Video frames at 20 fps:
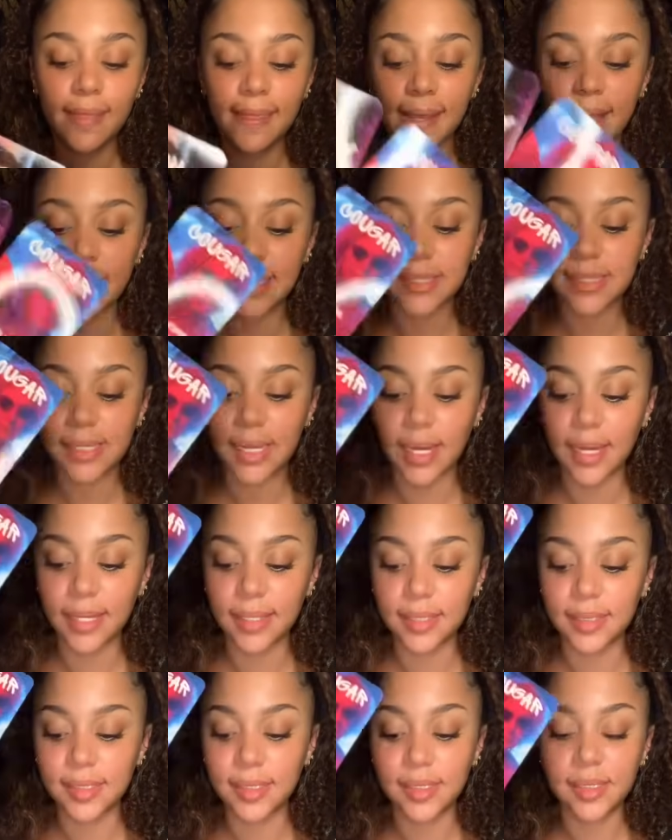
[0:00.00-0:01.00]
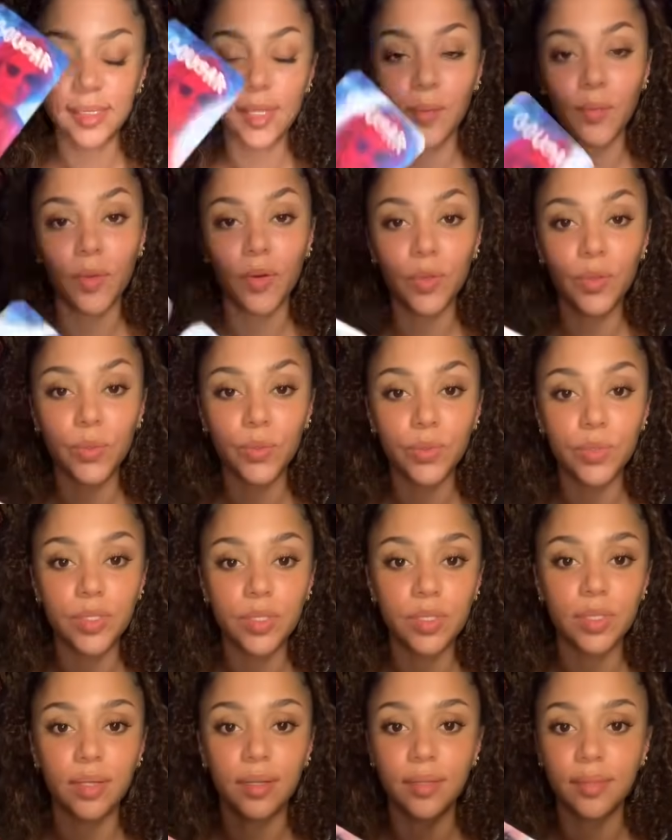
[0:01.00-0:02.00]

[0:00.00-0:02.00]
it's like this is someone who's